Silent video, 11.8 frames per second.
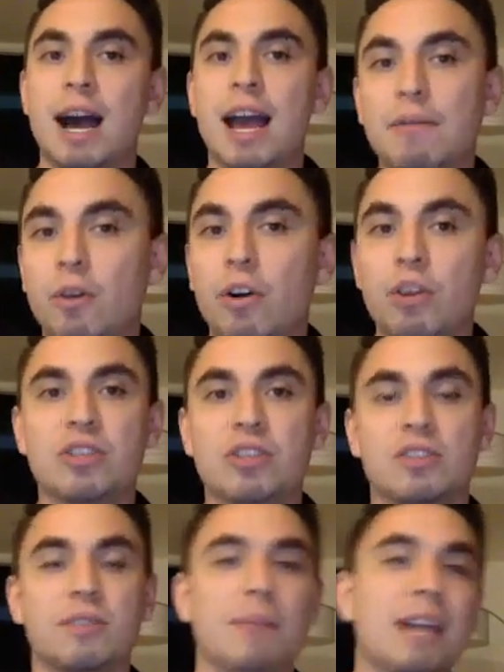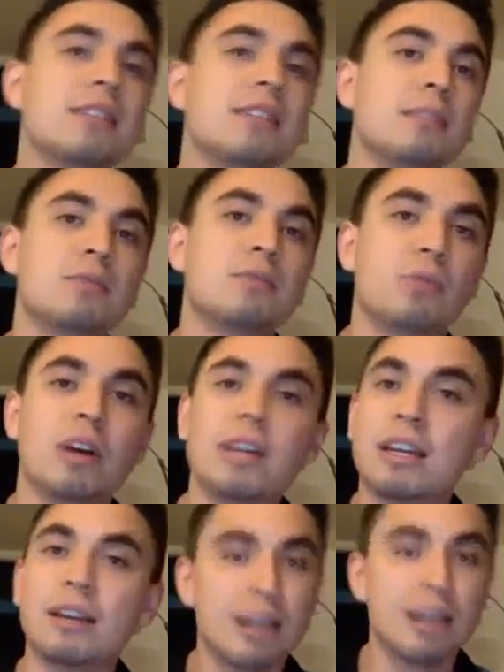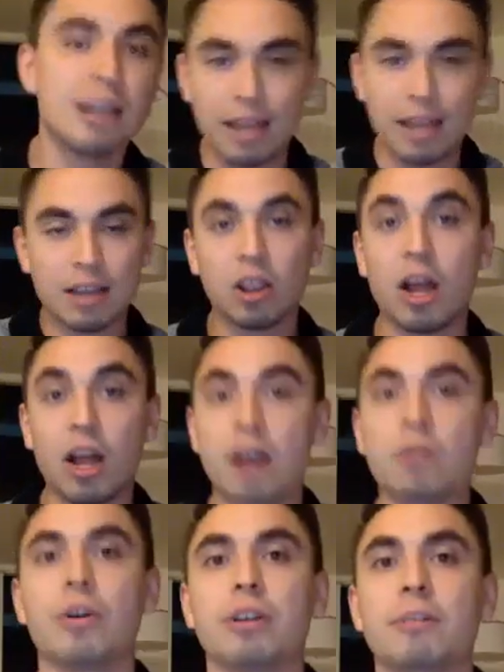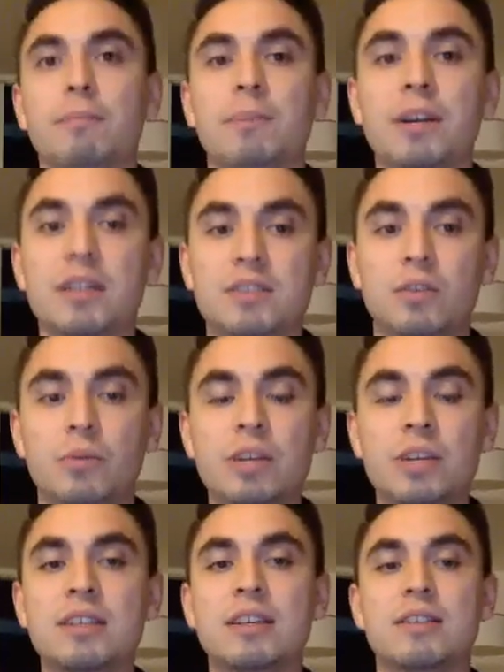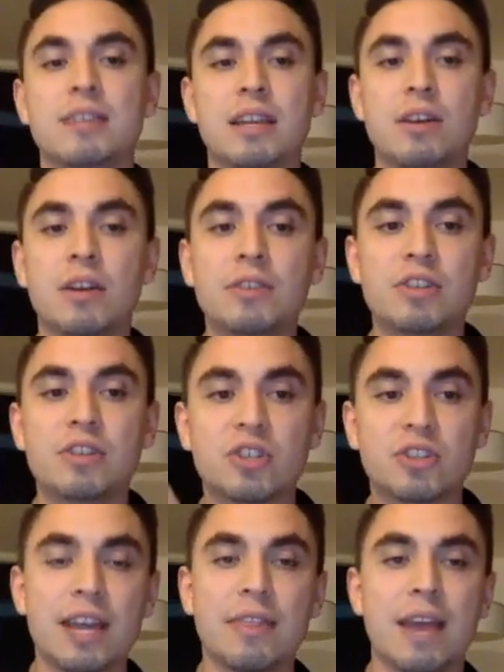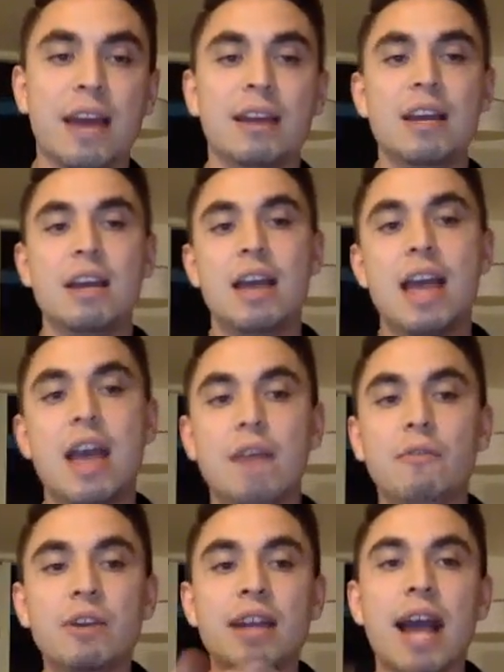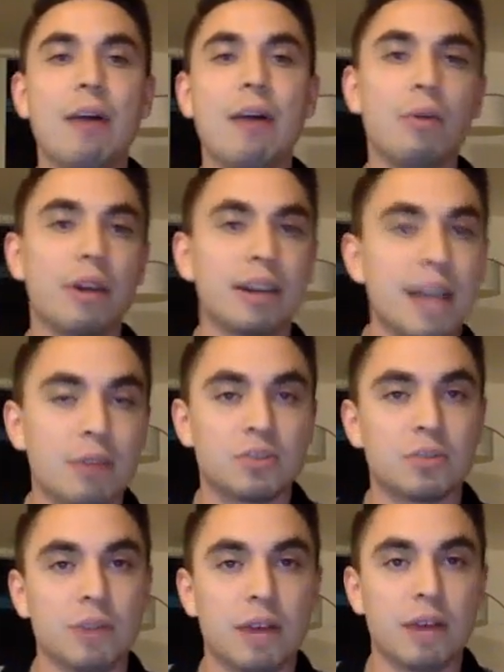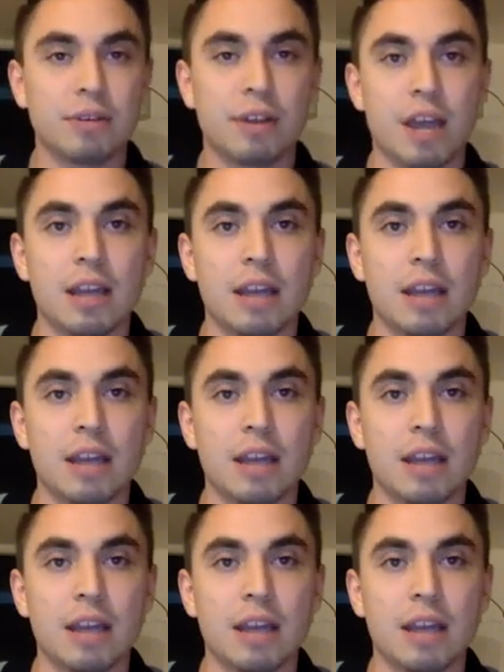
I have urgency. My team's running like clockwork, because the reason is they understand that every hour counts throughout the day.